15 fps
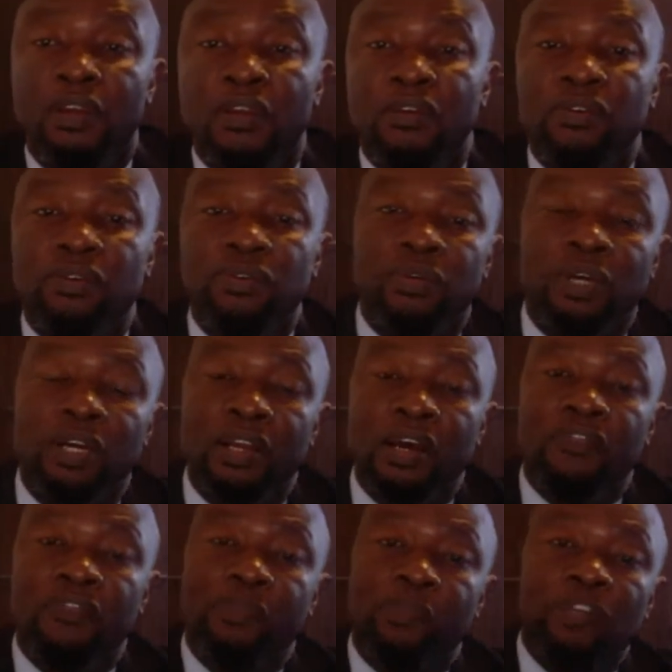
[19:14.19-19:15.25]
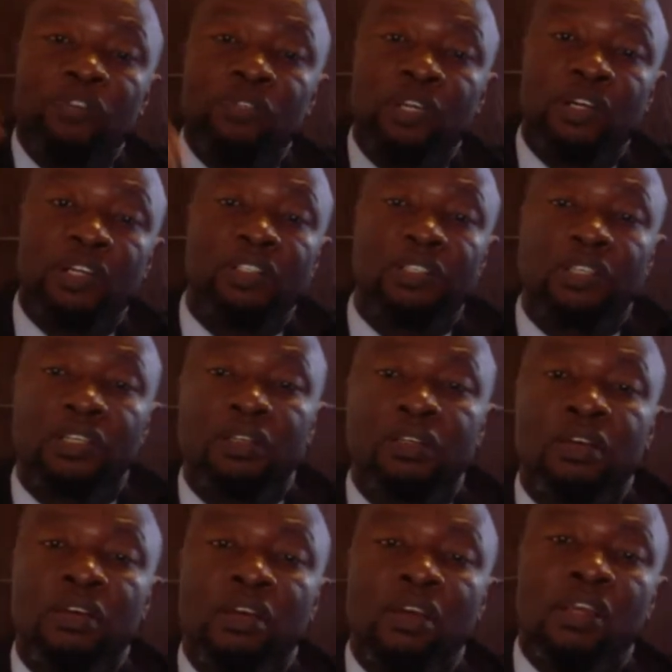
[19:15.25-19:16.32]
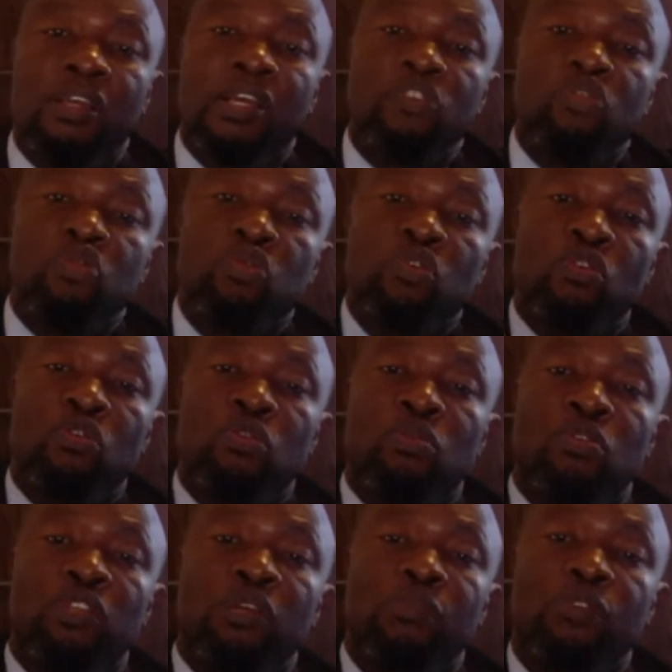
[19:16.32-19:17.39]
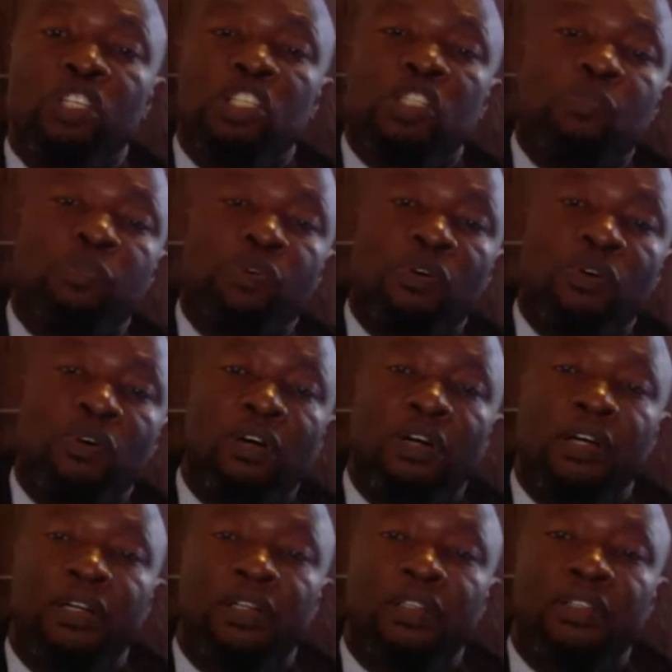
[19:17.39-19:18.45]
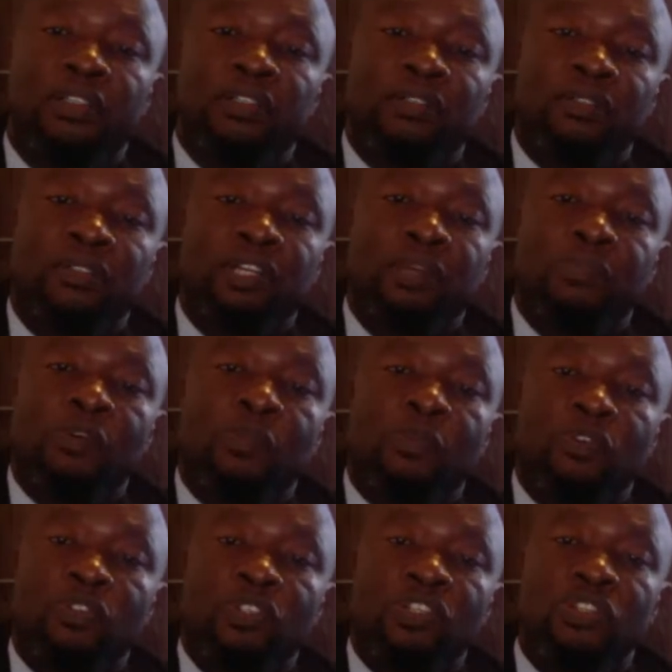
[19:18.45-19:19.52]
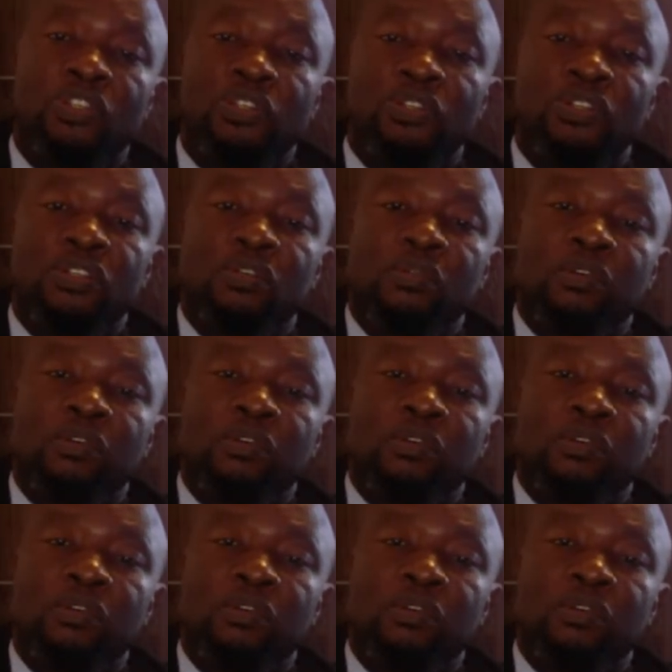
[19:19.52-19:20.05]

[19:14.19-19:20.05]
You can have the person arrested. He has to go through the municipal criminal procedures in